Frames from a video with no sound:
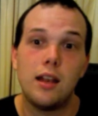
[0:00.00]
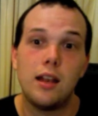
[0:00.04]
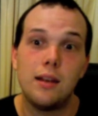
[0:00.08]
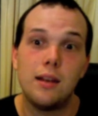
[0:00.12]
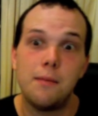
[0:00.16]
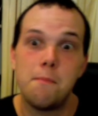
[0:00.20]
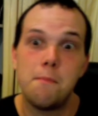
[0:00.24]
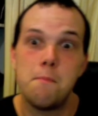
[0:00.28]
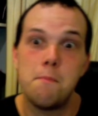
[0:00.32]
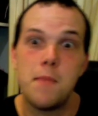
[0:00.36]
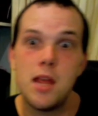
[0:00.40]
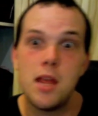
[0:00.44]

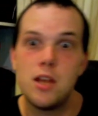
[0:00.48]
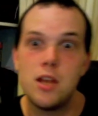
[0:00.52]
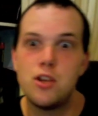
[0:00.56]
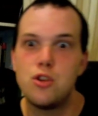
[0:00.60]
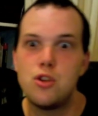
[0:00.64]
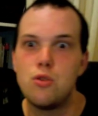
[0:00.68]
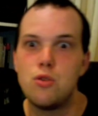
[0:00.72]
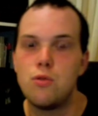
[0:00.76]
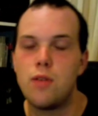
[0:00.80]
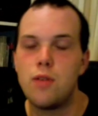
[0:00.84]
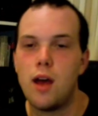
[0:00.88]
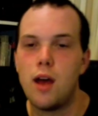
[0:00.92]

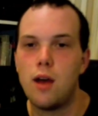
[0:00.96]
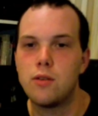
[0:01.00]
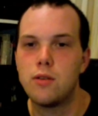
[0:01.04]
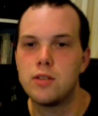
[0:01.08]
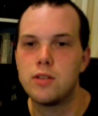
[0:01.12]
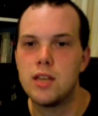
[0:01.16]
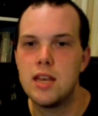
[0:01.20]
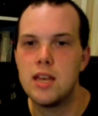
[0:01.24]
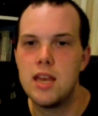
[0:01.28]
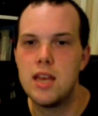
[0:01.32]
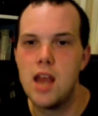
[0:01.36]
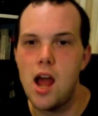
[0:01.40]

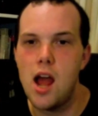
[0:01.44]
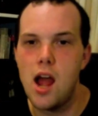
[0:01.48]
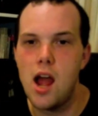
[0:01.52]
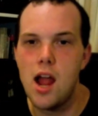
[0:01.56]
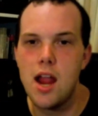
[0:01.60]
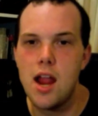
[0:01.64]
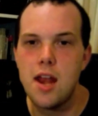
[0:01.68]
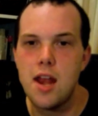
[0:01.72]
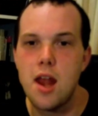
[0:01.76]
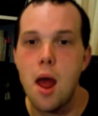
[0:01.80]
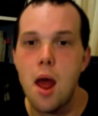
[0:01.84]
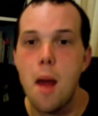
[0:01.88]

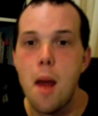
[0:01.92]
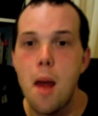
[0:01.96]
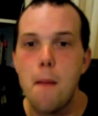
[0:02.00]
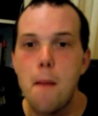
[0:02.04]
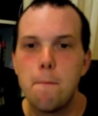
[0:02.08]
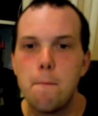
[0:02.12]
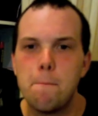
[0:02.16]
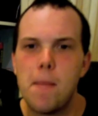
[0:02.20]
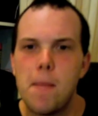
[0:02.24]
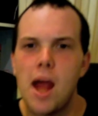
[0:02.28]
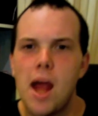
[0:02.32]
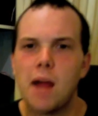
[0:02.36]
mid-2009
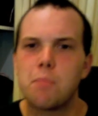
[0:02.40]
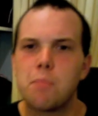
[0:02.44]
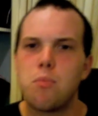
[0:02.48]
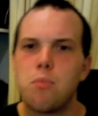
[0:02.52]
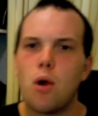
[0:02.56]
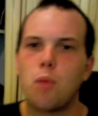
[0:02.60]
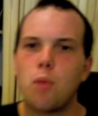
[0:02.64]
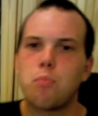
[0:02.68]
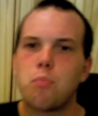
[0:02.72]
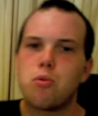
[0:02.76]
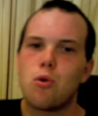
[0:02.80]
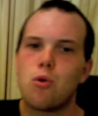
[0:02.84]

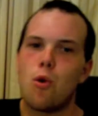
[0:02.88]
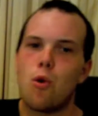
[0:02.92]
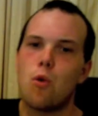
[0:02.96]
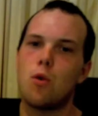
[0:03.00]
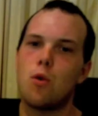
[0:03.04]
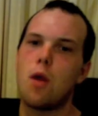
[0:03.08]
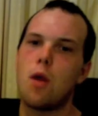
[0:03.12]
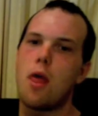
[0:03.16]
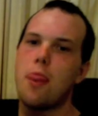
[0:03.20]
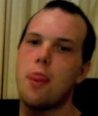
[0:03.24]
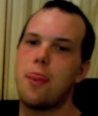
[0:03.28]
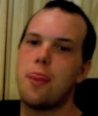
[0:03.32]
MacBook
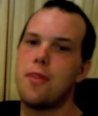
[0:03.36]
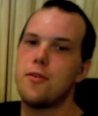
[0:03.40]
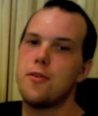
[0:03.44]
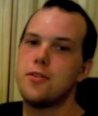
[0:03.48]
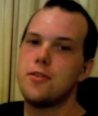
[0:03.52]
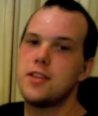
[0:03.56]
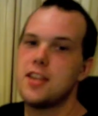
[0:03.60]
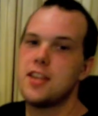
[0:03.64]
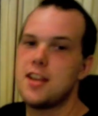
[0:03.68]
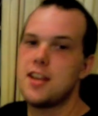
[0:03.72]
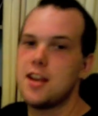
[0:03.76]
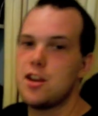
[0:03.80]
Pro
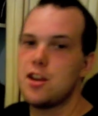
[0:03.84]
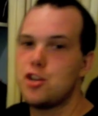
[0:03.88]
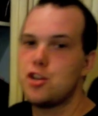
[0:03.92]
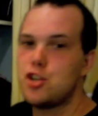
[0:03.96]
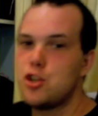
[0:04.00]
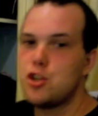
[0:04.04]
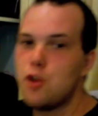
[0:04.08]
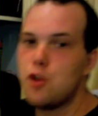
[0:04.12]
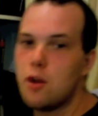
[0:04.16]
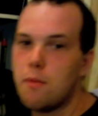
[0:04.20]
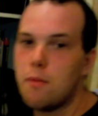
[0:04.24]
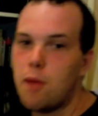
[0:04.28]
13-inch
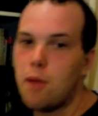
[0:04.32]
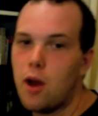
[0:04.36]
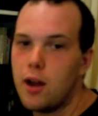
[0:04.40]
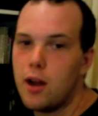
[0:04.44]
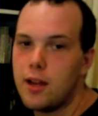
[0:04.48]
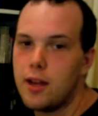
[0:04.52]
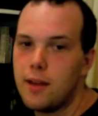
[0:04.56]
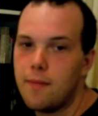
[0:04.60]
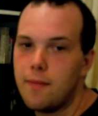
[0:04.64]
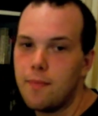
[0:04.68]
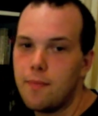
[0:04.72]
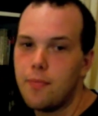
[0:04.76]
Unibody.
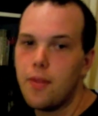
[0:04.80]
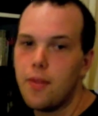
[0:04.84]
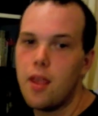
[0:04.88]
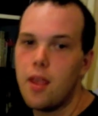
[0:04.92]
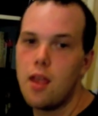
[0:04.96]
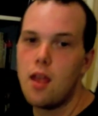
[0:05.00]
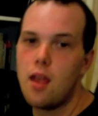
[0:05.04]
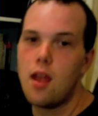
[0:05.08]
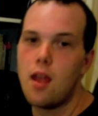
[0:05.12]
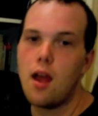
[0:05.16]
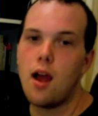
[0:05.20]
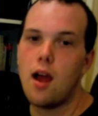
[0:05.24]

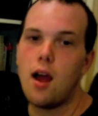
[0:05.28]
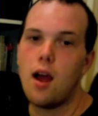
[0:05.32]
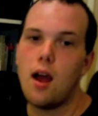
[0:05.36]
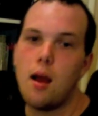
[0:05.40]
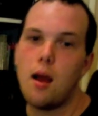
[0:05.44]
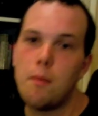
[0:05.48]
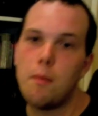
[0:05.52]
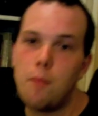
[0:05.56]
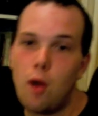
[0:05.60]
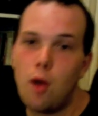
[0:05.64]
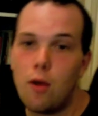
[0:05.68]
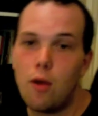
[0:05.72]

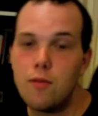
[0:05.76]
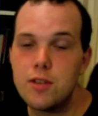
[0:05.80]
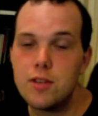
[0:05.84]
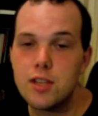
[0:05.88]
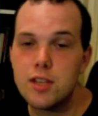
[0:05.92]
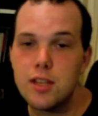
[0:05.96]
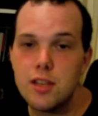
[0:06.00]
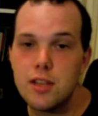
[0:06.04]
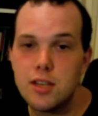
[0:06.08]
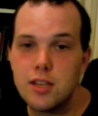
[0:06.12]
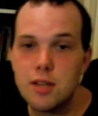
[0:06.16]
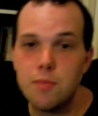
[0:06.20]

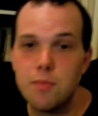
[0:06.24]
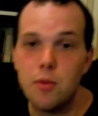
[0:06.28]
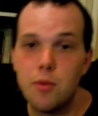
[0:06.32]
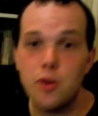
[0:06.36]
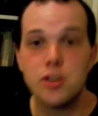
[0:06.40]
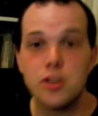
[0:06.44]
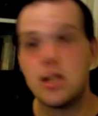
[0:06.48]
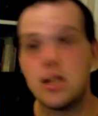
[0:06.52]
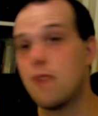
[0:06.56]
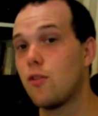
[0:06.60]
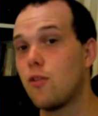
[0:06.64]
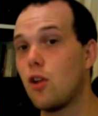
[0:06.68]
Obviously these
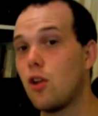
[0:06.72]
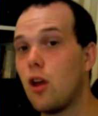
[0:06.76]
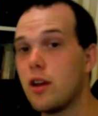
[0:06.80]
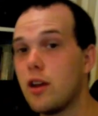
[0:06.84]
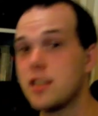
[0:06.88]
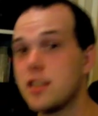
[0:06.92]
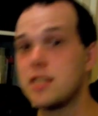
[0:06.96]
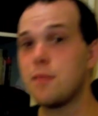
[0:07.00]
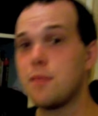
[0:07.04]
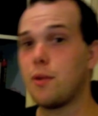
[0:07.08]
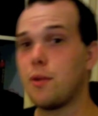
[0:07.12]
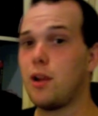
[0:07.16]
computers have a lot
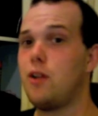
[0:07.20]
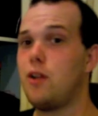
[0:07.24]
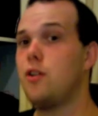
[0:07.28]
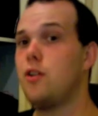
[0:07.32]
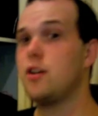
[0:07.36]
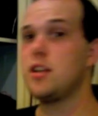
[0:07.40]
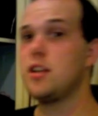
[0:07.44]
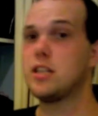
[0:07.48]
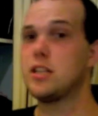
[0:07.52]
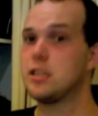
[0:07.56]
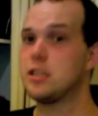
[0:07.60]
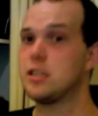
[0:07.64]
of
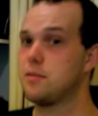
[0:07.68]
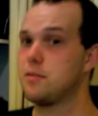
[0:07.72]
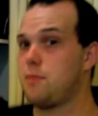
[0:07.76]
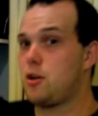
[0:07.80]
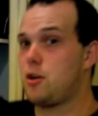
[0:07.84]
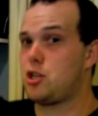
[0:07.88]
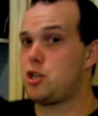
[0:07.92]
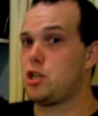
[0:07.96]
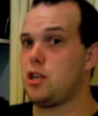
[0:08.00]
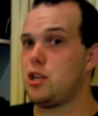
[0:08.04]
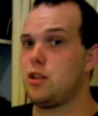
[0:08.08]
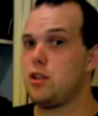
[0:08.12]
similarities,
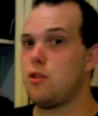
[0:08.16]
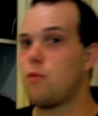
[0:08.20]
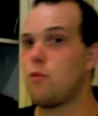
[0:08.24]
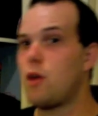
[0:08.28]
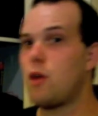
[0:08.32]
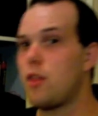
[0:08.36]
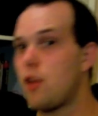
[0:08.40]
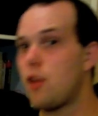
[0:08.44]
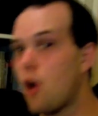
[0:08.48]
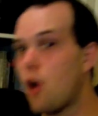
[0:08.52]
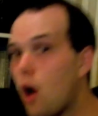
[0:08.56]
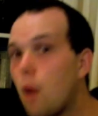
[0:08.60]
especially in the way
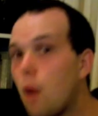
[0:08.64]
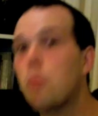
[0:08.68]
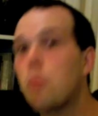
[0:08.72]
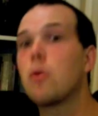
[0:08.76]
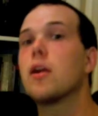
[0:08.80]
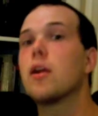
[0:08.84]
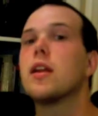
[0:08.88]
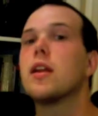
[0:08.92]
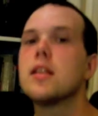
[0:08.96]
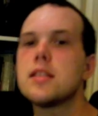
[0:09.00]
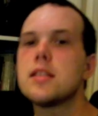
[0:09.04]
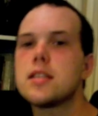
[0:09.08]
they
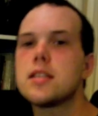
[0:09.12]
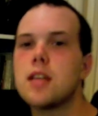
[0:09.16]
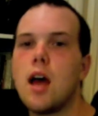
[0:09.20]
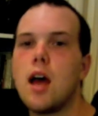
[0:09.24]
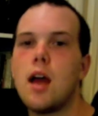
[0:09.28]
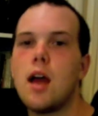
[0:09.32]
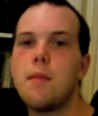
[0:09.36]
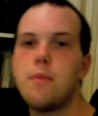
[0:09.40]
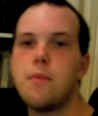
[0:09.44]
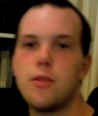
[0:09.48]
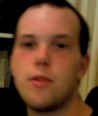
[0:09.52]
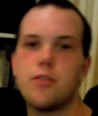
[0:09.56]
operate
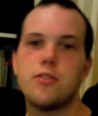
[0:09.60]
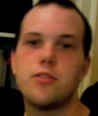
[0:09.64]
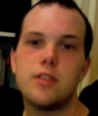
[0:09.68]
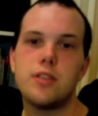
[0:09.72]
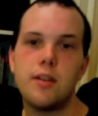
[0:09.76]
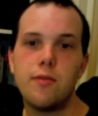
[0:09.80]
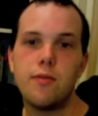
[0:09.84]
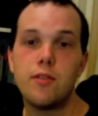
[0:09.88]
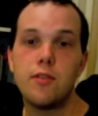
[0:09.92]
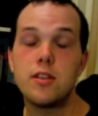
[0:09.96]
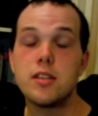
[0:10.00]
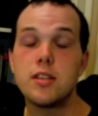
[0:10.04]
inside, but there's
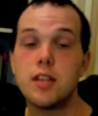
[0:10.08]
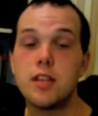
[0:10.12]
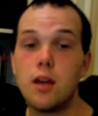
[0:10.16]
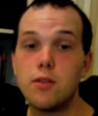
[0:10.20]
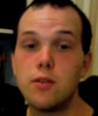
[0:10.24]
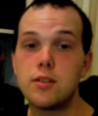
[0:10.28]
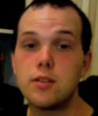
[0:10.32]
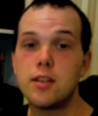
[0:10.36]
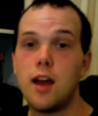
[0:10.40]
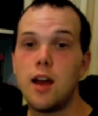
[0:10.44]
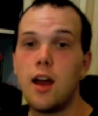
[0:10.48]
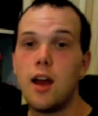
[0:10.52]
differences
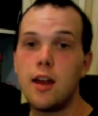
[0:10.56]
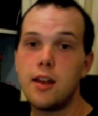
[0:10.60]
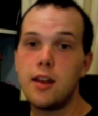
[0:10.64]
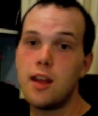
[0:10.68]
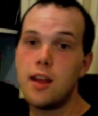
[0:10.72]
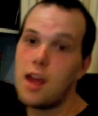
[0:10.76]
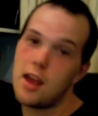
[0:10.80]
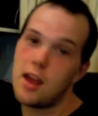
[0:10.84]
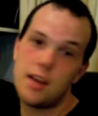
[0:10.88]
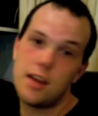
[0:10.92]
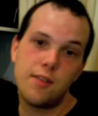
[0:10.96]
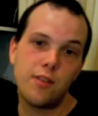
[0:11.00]
outside
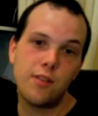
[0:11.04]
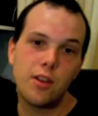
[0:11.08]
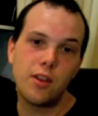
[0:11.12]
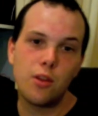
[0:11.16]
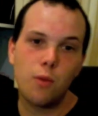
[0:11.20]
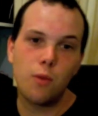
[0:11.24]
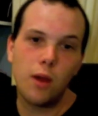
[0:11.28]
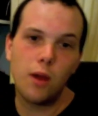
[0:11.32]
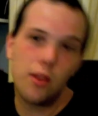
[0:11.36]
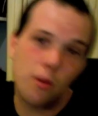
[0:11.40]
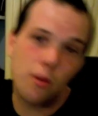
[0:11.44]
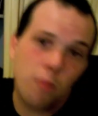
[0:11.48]
and even in the
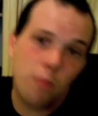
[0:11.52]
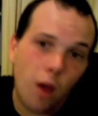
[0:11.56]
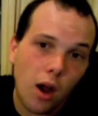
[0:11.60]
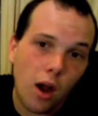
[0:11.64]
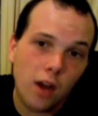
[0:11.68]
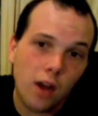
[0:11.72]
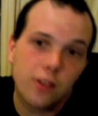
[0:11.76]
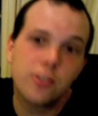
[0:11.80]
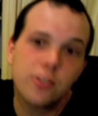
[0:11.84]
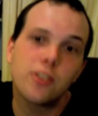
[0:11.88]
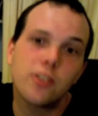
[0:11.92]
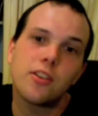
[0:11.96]
way the
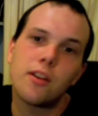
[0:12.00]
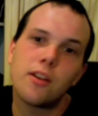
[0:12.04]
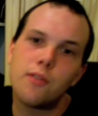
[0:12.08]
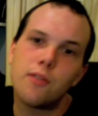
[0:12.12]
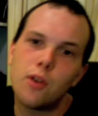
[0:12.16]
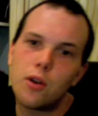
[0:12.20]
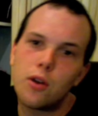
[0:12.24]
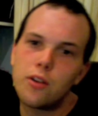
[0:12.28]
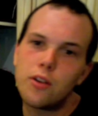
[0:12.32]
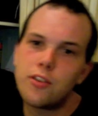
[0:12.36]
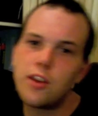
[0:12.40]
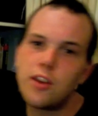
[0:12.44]
box is, I've
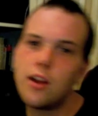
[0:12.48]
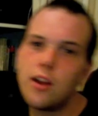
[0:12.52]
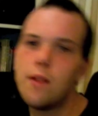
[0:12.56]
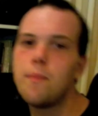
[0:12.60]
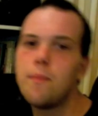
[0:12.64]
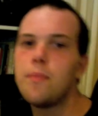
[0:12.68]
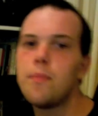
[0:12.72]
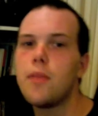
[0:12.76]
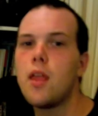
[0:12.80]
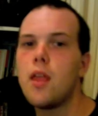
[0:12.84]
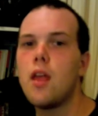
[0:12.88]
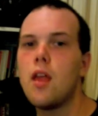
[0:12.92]
noticed here.
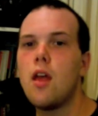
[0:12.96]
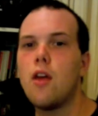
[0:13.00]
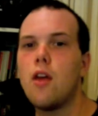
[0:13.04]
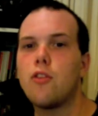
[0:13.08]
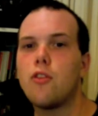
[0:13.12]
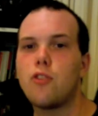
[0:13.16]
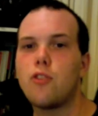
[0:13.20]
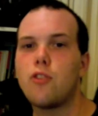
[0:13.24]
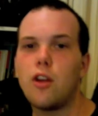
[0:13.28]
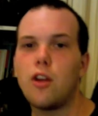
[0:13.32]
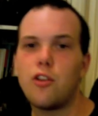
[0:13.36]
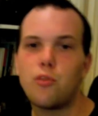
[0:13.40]

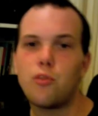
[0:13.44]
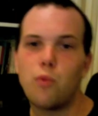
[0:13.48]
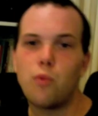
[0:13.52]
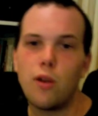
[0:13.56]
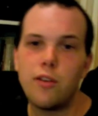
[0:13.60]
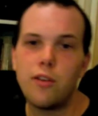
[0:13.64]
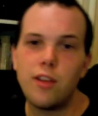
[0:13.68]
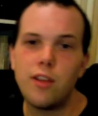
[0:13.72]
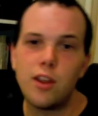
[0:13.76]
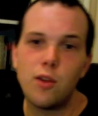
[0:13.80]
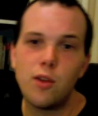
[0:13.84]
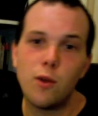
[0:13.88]
So I just want to
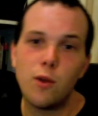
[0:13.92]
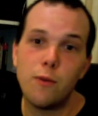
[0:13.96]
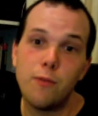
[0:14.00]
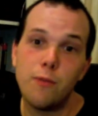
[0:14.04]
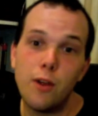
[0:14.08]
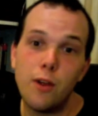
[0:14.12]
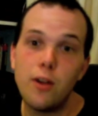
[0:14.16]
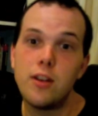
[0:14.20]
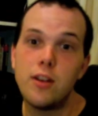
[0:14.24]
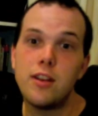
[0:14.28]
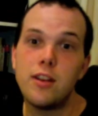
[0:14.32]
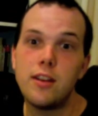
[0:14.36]
take you on a
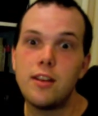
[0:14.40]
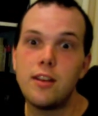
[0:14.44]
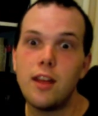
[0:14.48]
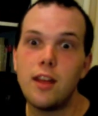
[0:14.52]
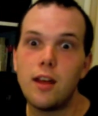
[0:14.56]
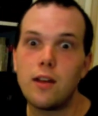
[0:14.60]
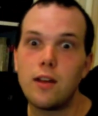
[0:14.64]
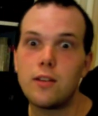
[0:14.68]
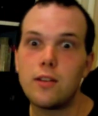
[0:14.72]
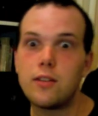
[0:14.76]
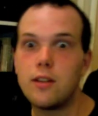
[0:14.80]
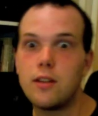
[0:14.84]
very detailed